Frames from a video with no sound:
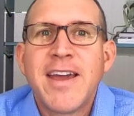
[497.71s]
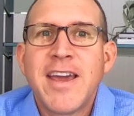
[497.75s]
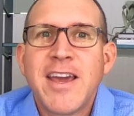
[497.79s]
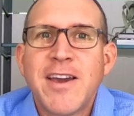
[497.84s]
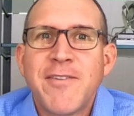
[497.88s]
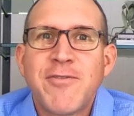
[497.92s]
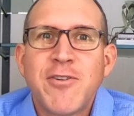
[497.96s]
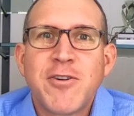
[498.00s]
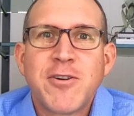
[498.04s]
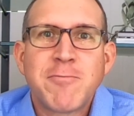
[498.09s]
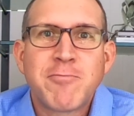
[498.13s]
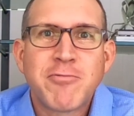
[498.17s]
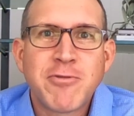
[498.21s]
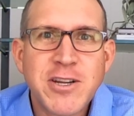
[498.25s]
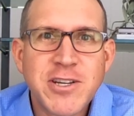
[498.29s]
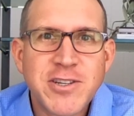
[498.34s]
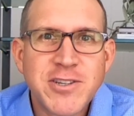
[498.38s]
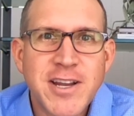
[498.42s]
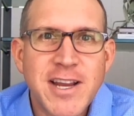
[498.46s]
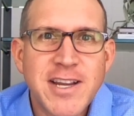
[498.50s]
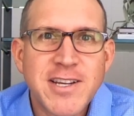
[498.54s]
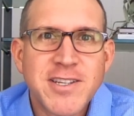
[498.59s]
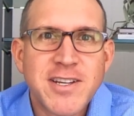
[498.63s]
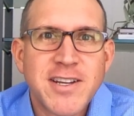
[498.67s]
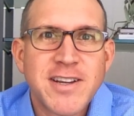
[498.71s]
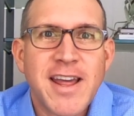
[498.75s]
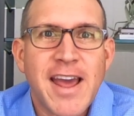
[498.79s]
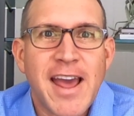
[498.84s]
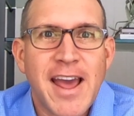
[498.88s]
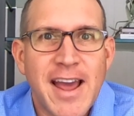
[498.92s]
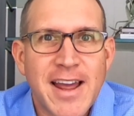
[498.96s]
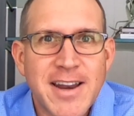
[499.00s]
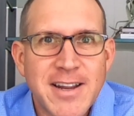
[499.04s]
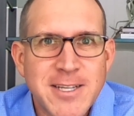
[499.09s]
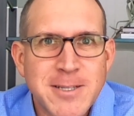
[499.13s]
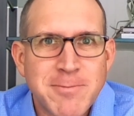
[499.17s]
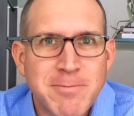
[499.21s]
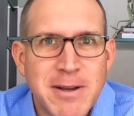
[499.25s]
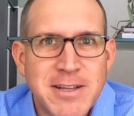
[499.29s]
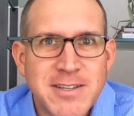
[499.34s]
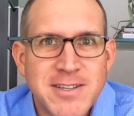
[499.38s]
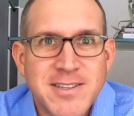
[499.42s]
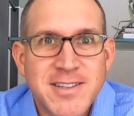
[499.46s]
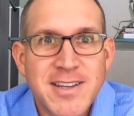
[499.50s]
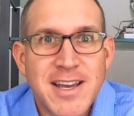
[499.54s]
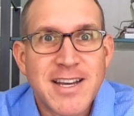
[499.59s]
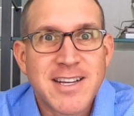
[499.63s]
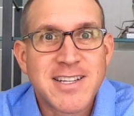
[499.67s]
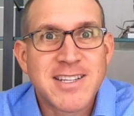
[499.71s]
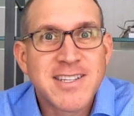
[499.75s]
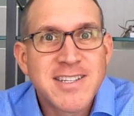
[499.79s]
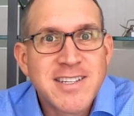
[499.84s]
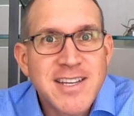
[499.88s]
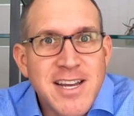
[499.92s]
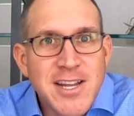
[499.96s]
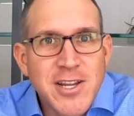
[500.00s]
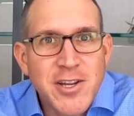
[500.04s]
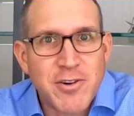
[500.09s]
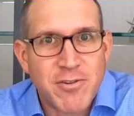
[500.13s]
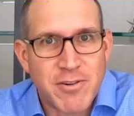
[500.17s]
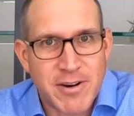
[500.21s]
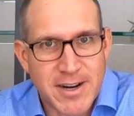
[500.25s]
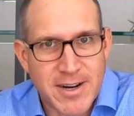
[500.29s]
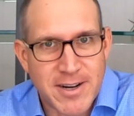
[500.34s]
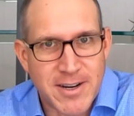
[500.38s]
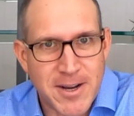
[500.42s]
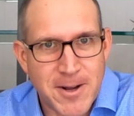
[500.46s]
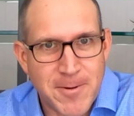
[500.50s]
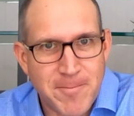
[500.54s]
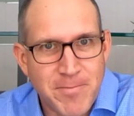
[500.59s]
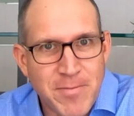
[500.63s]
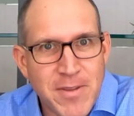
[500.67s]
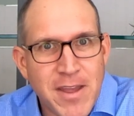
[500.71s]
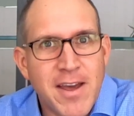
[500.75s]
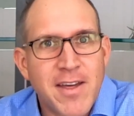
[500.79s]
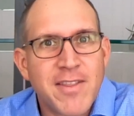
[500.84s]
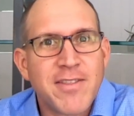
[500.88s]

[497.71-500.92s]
If your depreciation and expenses exceed your income,